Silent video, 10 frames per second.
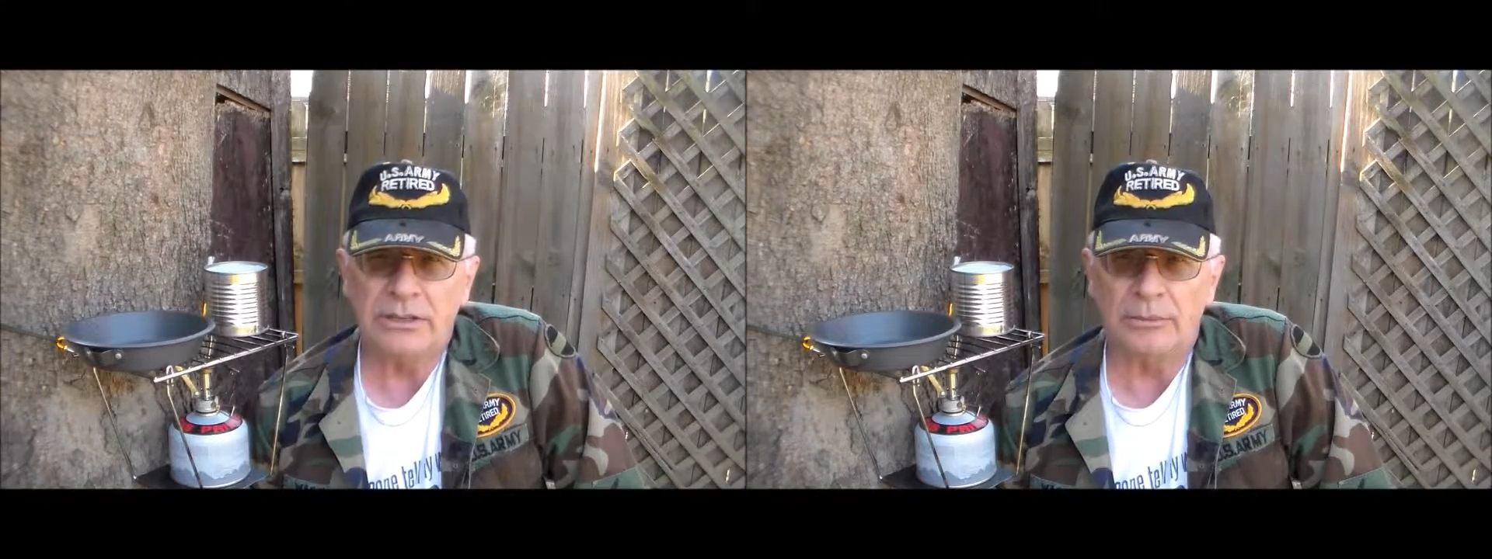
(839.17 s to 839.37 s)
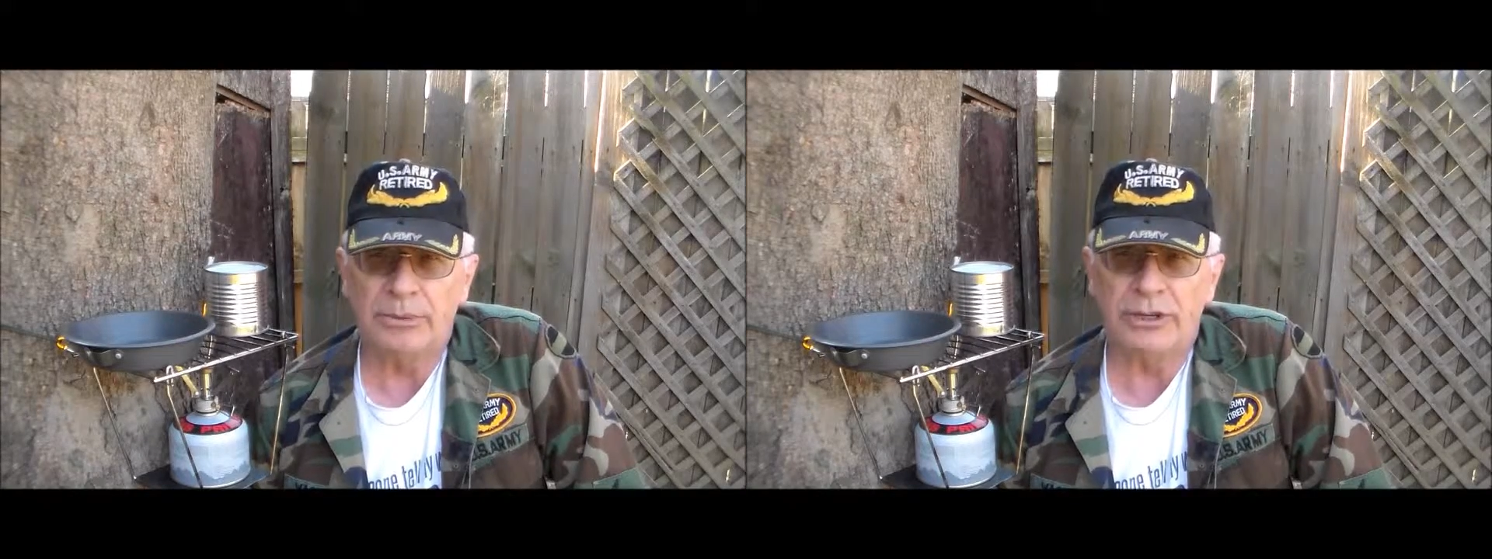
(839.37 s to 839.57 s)

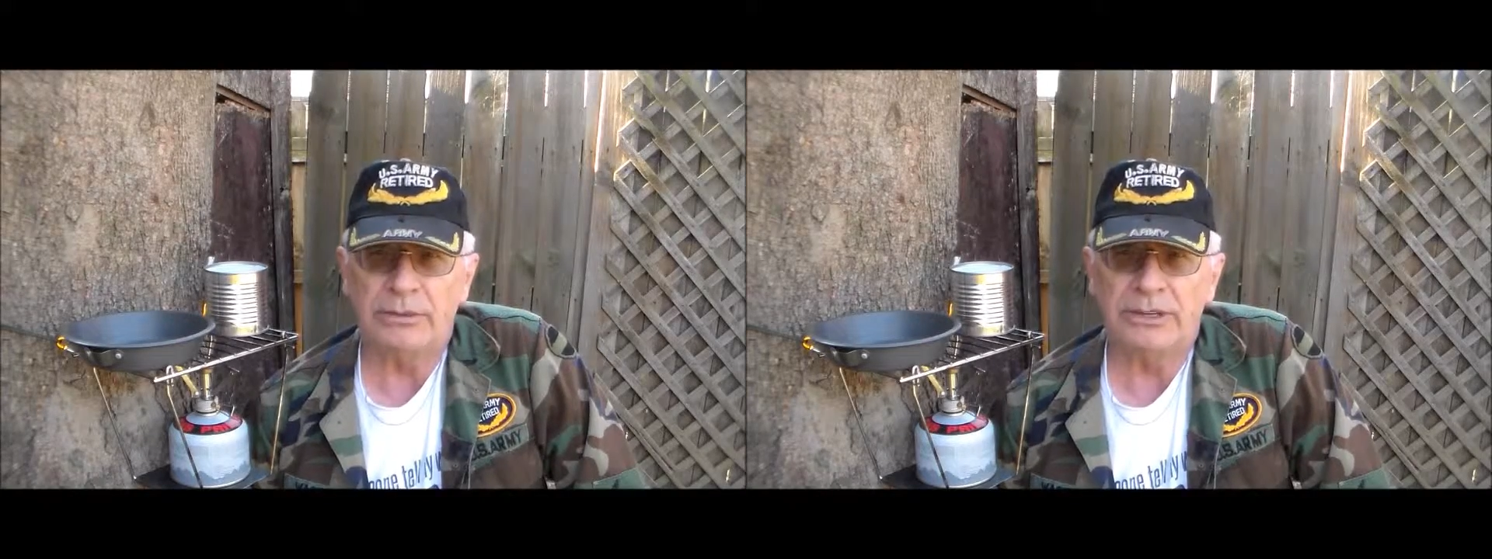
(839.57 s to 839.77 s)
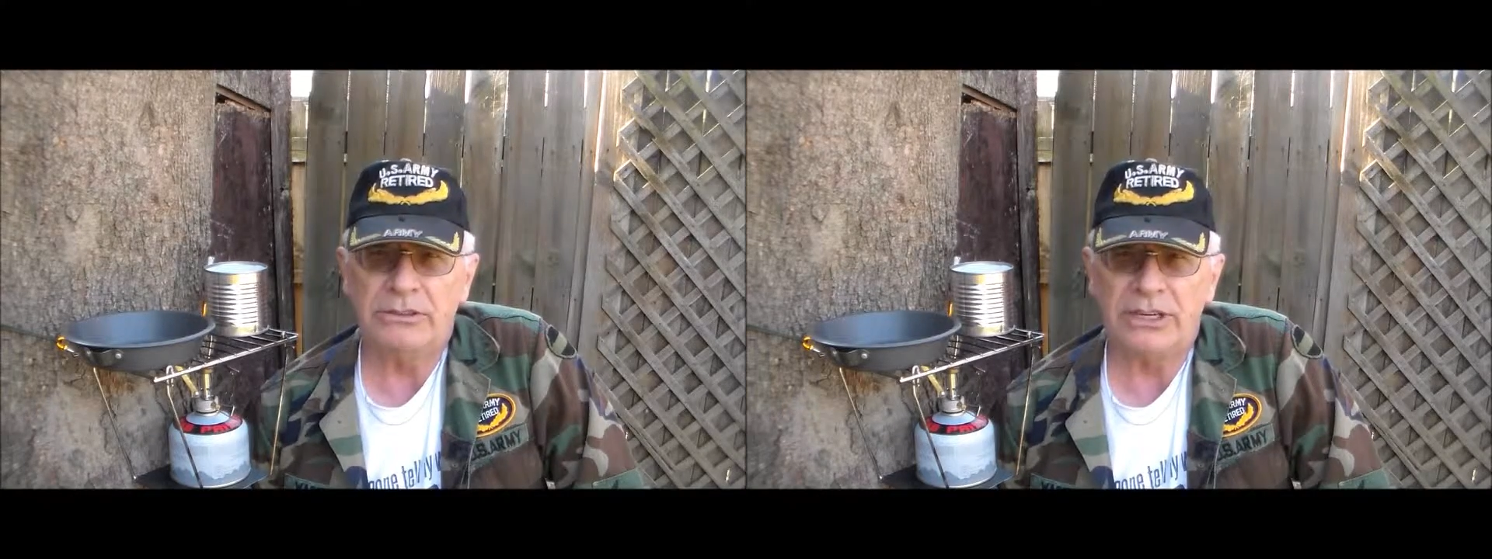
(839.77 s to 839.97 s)
I'll put it
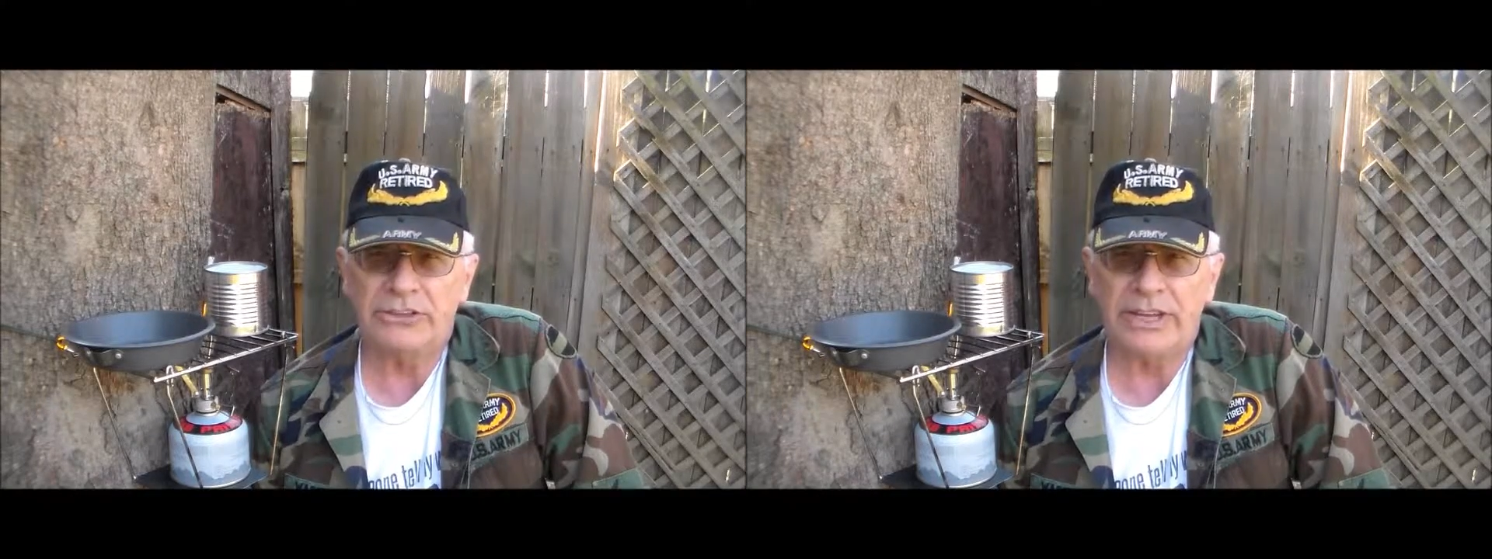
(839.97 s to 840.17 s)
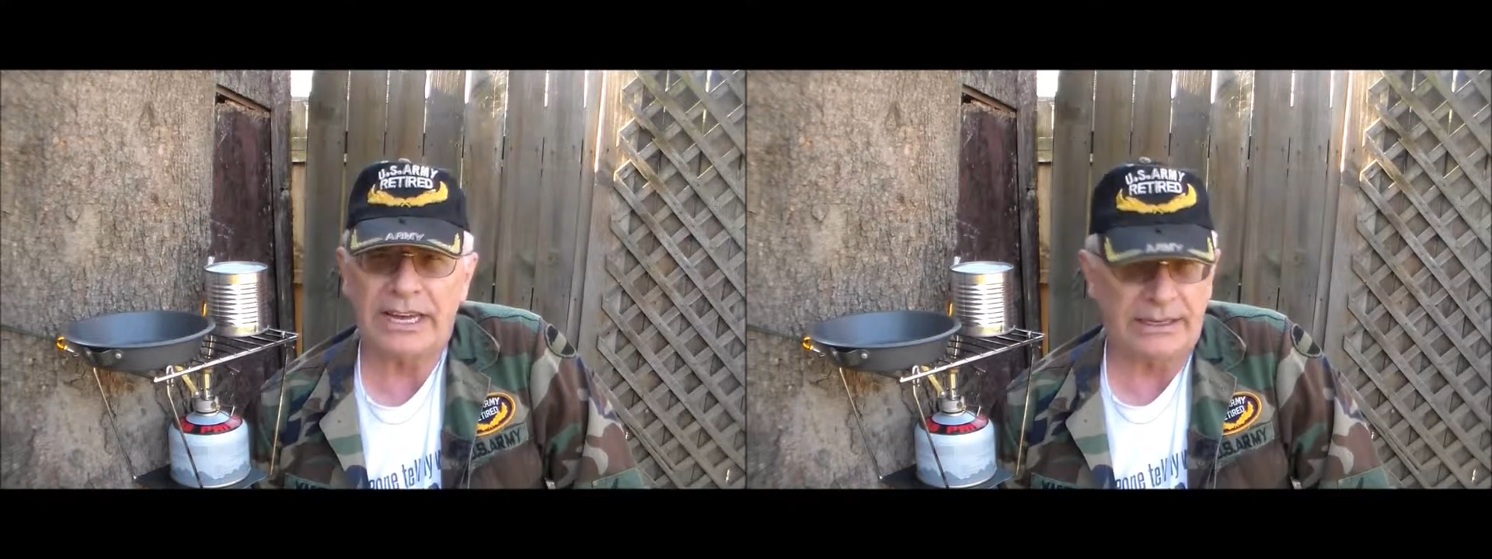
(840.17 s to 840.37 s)
in my
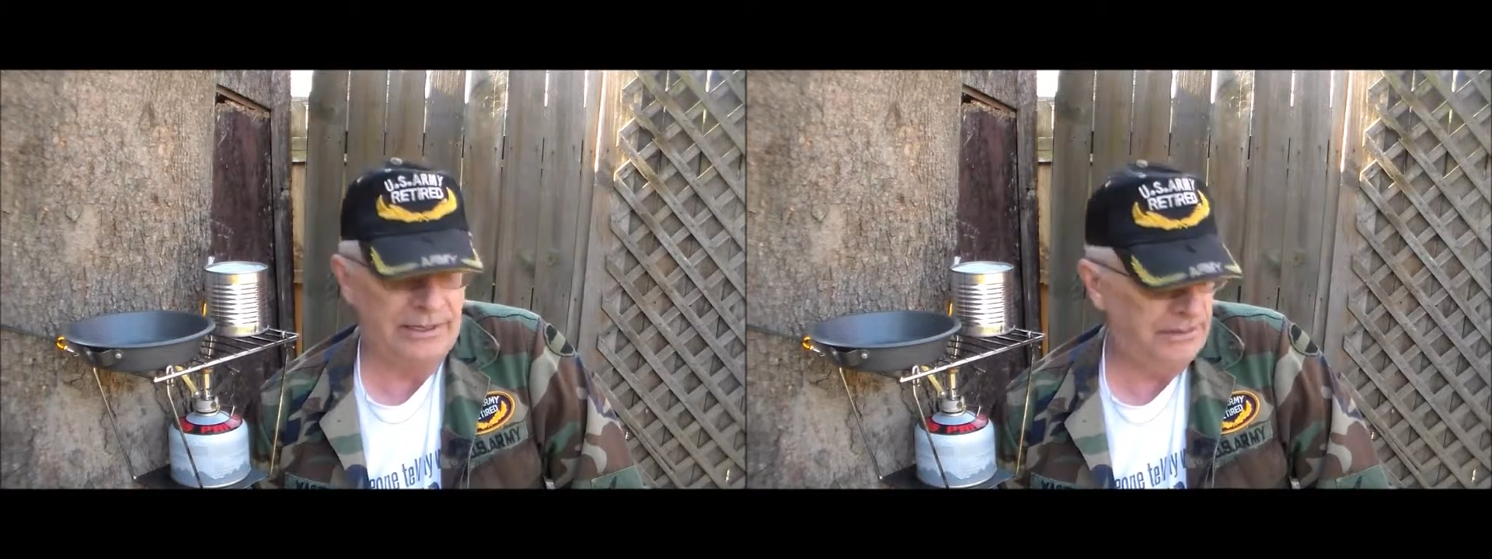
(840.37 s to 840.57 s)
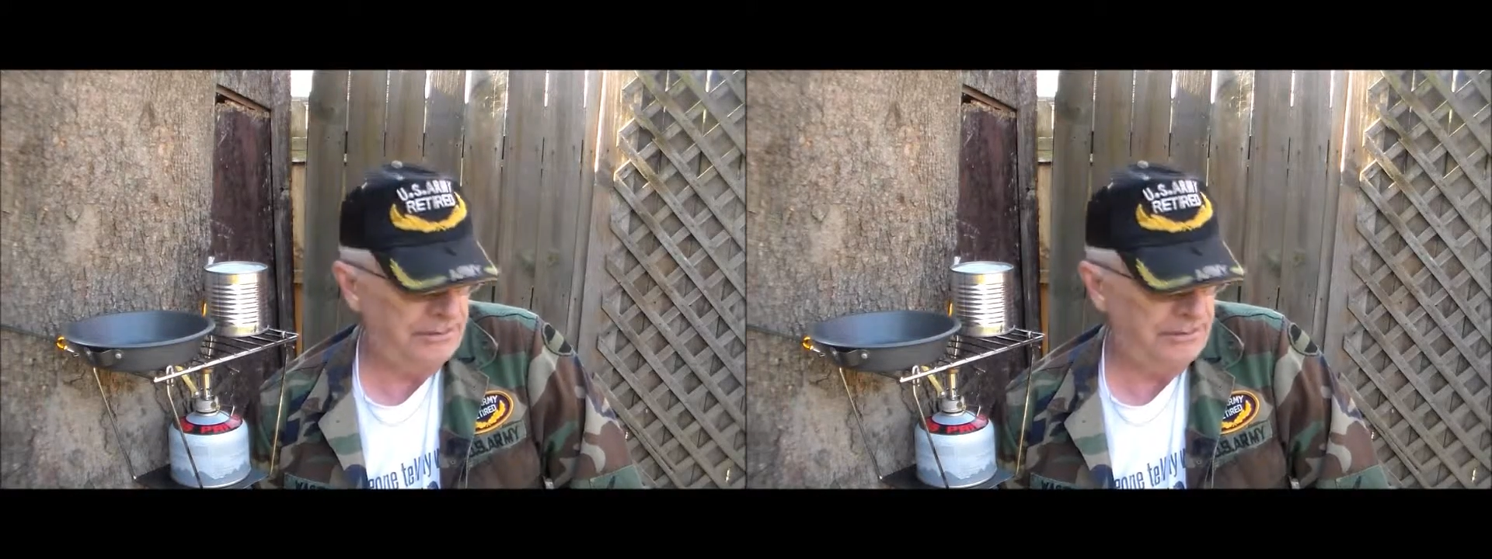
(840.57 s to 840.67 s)
rucksack,